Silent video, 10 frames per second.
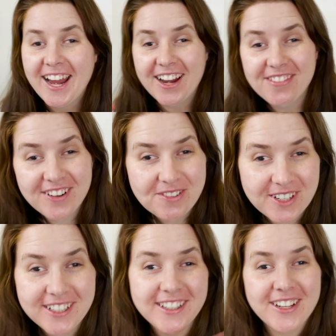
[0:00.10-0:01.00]
Hey
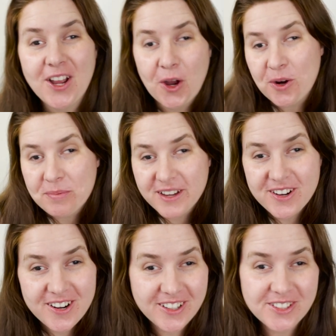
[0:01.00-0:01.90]
everyone, hope that
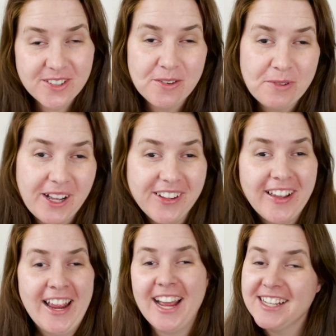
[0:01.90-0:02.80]
you're all doing well.
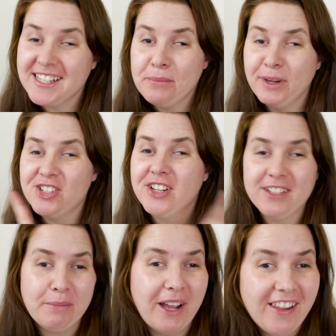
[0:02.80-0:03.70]
As I
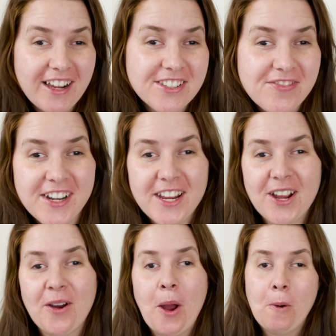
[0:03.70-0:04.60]
mentioned in my last
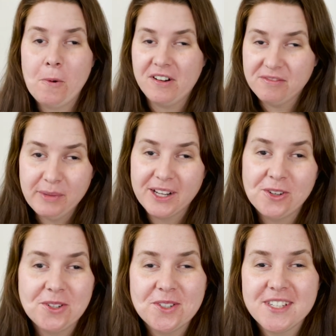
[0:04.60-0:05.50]
video, one of my
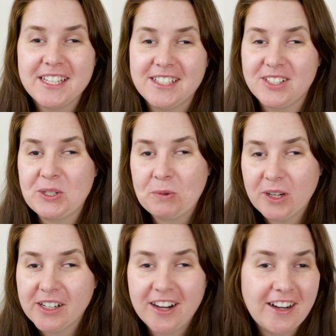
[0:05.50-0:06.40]
goals is to
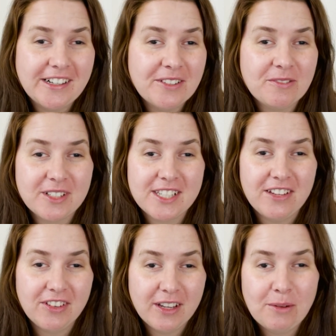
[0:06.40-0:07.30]
work on
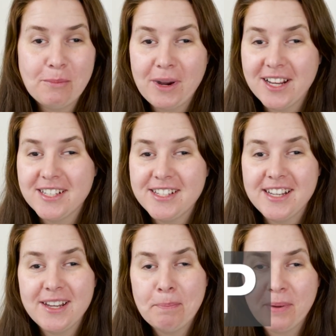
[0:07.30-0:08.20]
receiving my
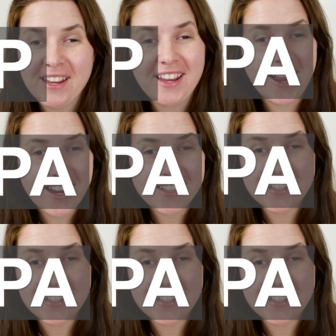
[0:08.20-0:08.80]
C P A